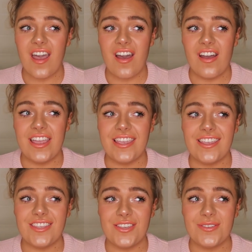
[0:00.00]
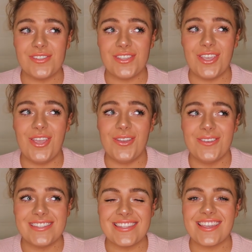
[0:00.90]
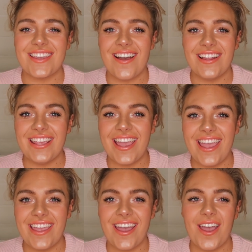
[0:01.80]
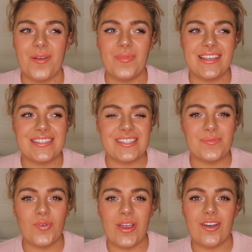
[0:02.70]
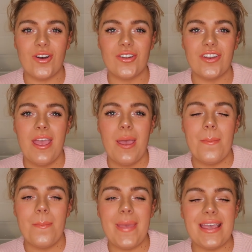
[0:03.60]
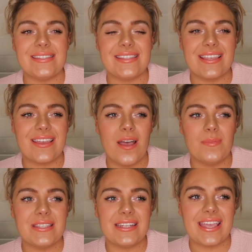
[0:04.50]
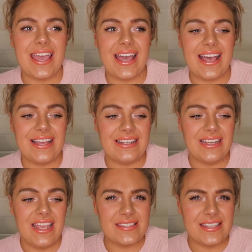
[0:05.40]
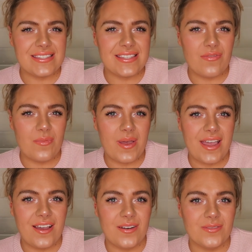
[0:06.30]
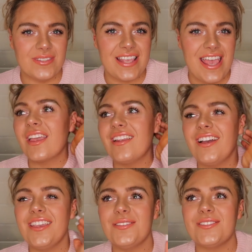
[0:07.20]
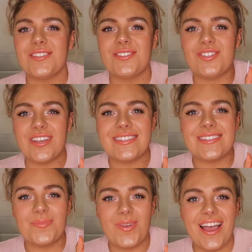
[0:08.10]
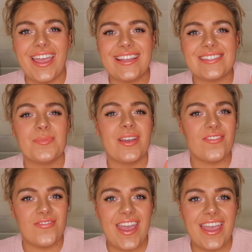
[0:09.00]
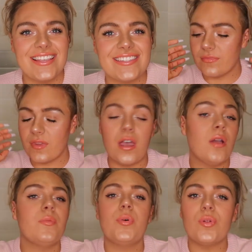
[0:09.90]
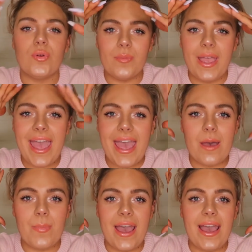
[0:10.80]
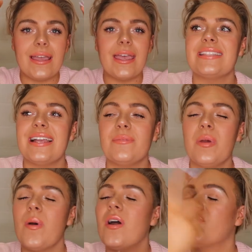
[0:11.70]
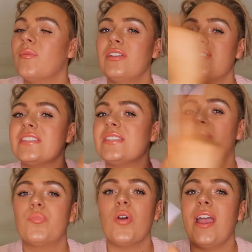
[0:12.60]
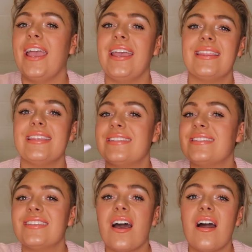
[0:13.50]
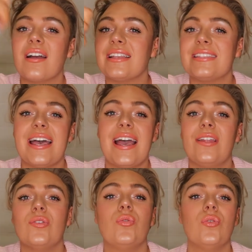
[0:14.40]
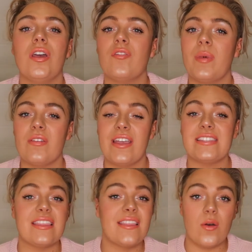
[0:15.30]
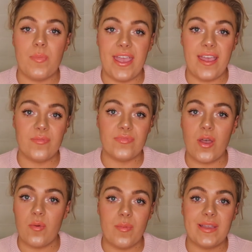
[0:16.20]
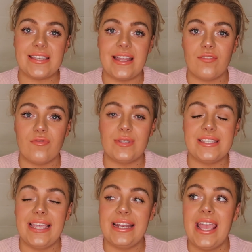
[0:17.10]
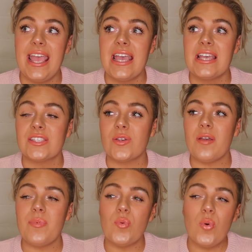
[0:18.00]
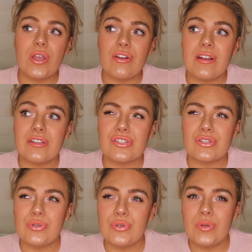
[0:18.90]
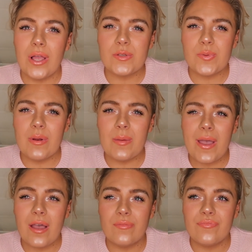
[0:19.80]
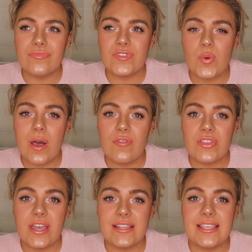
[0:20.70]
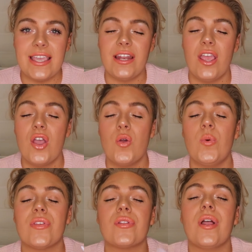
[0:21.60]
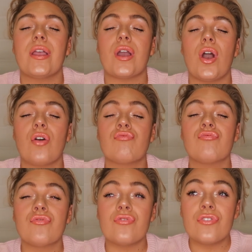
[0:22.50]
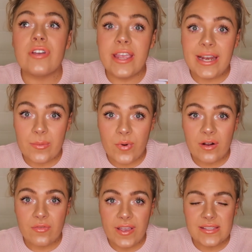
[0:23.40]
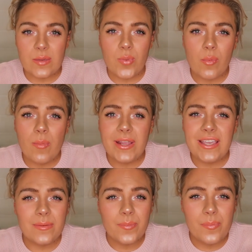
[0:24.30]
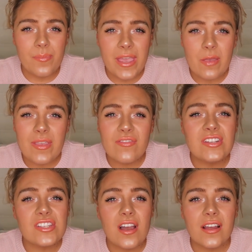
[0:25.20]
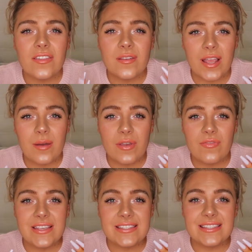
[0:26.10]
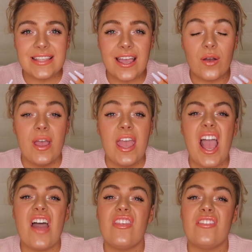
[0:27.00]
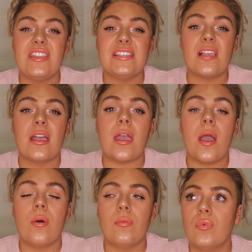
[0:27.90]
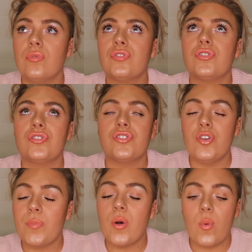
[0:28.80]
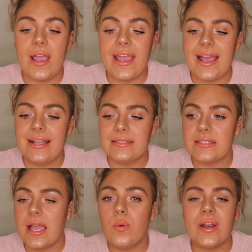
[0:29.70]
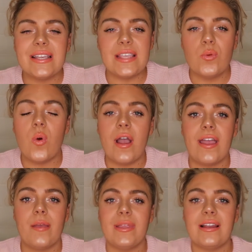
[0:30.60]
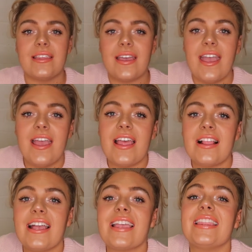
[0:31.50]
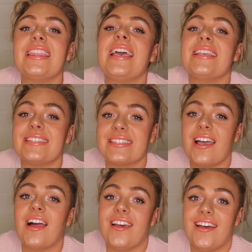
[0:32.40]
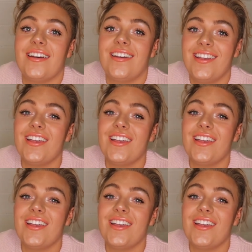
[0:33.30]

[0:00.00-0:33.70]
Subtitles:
I used to use the Garnier like spray-on mist that comes in a can. It's like £7. And I used to just apply it to my face. I would pull all my hair back, stand in my bathroom and just spray this dark tan all over my face and that would be it. That would be my tanning routine. So I'd be walking around at school. I was probably about 12 or 13 with like a really brown face, like probably maybe even darker than how my face is now. And then these like super white hands, like, and when I say white I mean like this color.